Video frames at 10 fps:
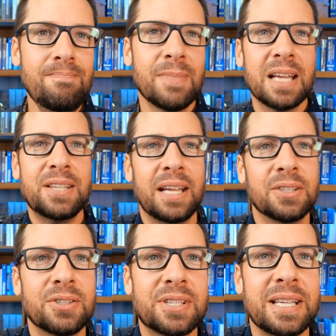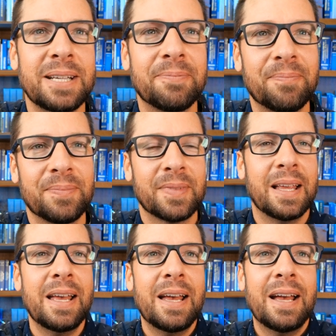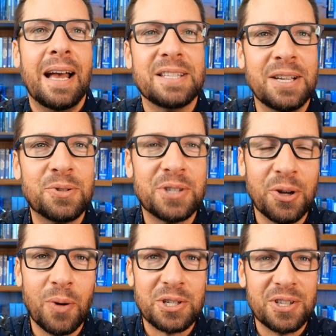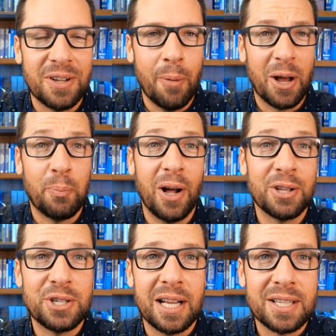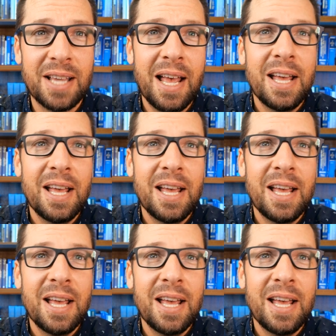Daniel C. has an interesting question about apologetics.